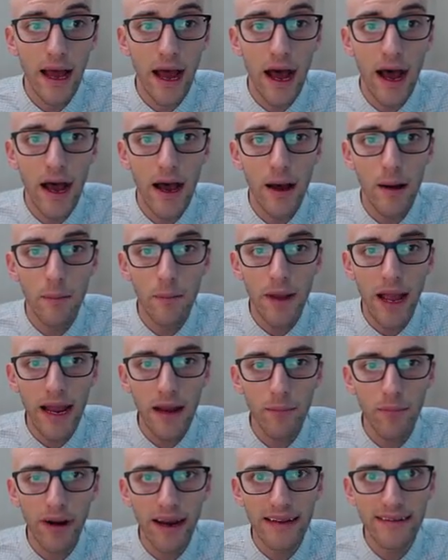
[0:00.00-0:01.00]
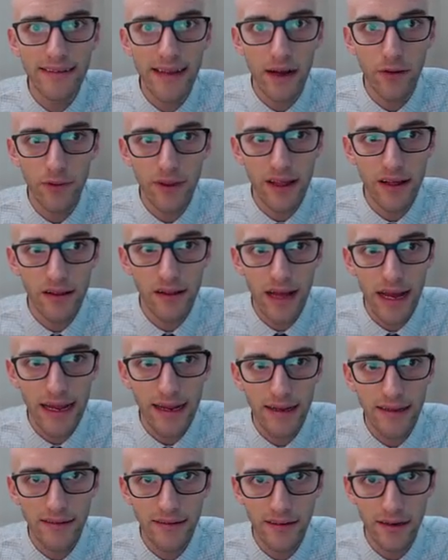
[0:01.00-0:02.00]
kind of breaks down what the
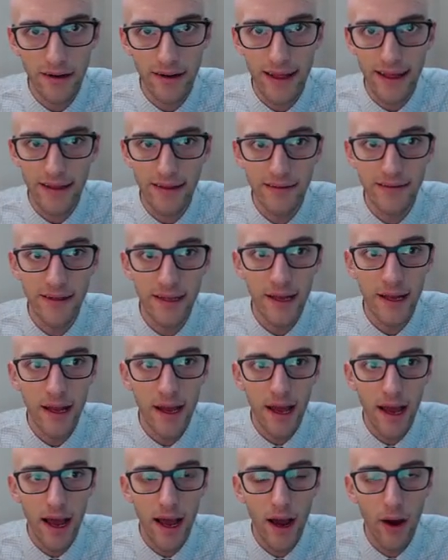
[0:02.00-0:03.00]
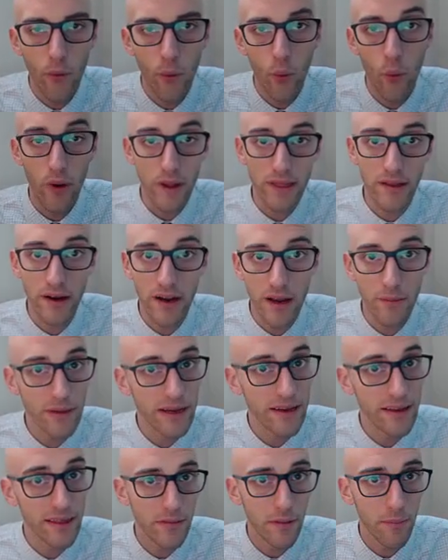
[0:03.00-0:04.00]
client concern is, what they're
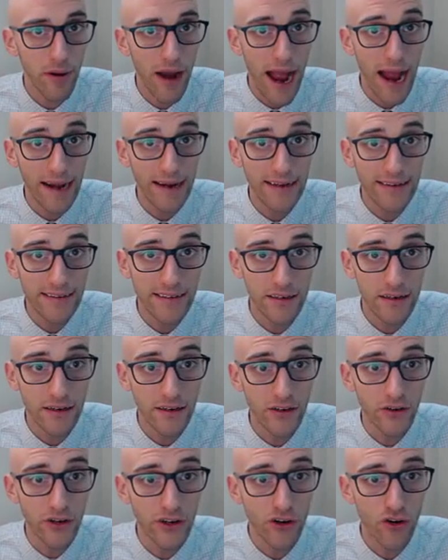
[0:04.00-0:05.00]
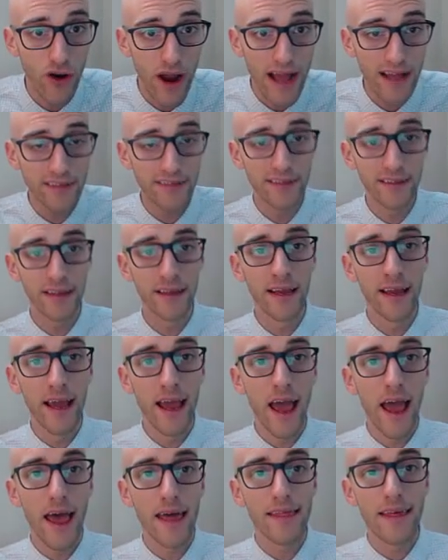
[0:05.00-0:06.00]
coming to the practitioner to address,
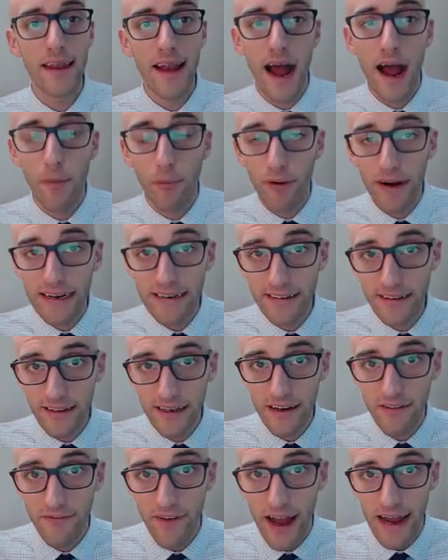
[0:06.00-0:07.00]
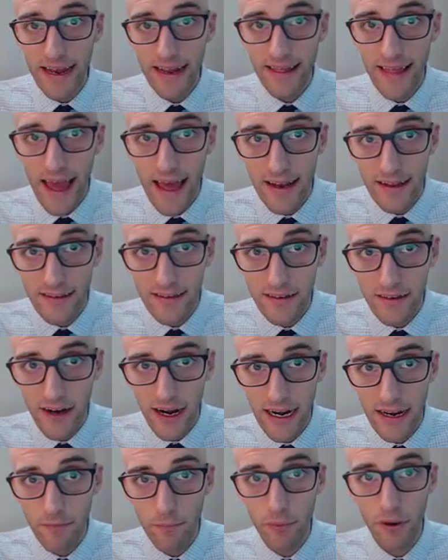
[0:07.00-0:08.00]
and then operationally defining that as
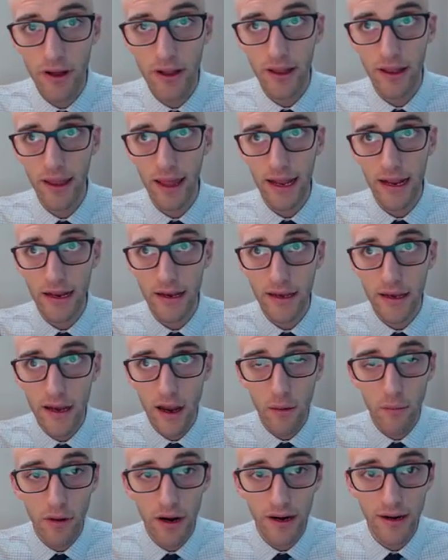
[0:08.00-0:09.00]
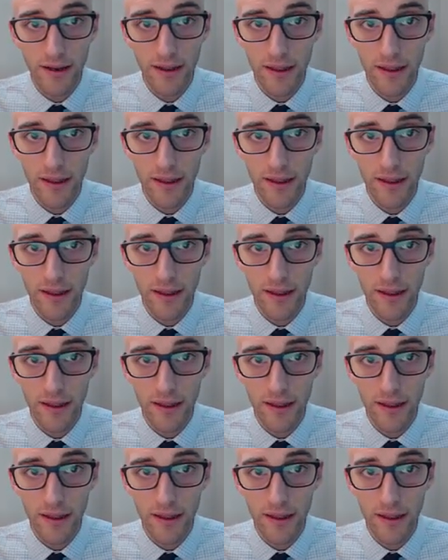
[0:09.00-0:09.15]
trying to put like a number